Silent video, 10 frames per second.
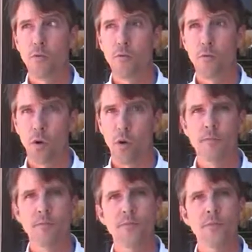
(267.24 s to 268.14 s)
04,
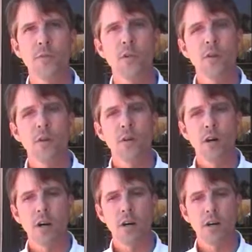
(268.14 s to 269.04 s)

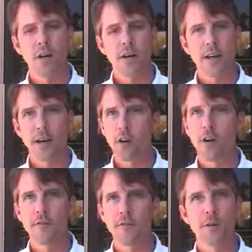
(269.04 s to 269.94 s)
I got a
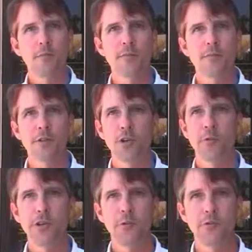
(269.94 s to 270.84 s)
call from a
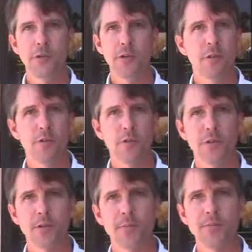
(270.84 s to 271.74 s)
gentleman named Jim
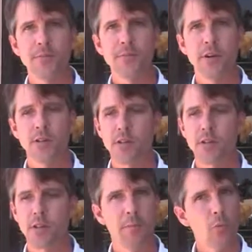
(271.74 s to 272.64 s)
Gilchrist. He
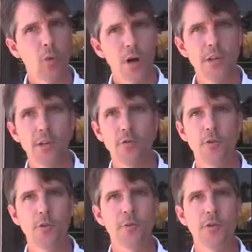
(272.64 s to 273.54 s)
says, I've been watching your
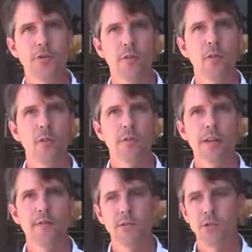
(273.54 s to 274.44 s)
group, your Civil Homeland
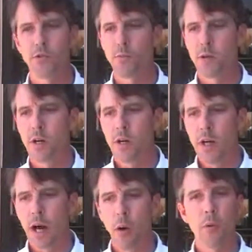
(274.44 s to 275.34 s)
Defense group.
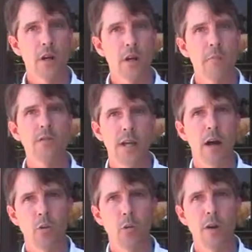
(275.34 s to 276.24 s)
I want to come out and see
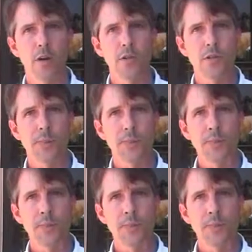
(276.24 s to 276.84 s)
how it works.